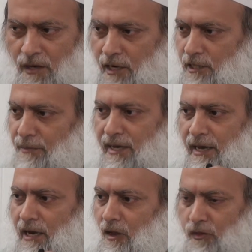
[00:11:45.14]
He doesn't make
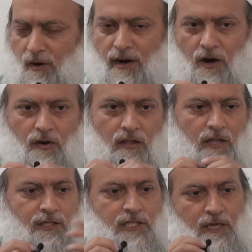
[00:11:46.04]
any dua, oh
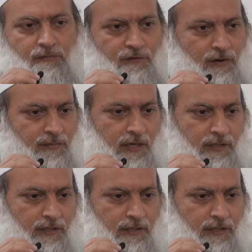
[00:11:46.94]
Allah, save me from